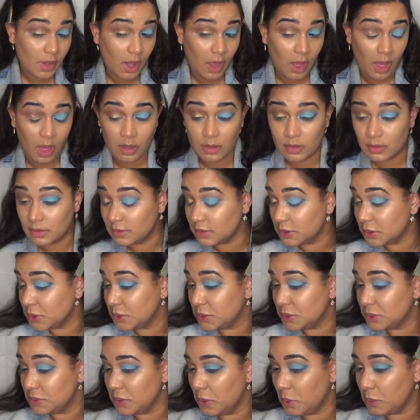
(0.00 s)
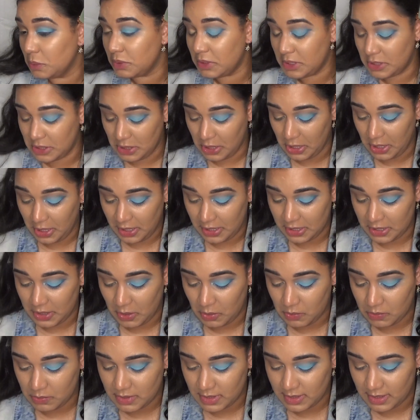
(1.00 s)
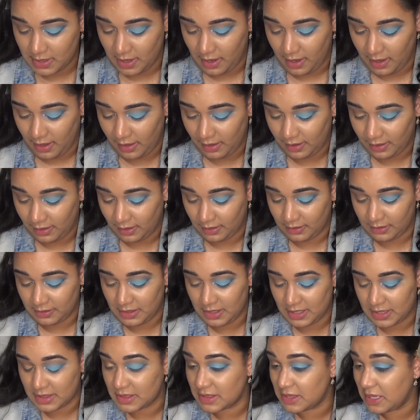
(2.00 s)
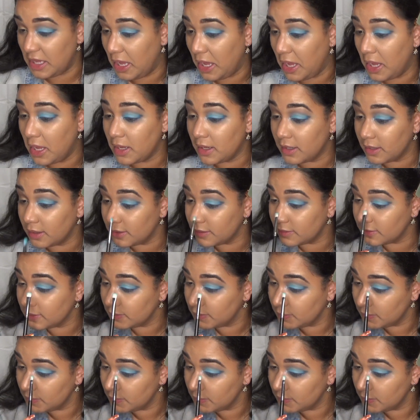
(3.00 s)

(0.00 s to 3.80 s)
Oh, okay, look at that.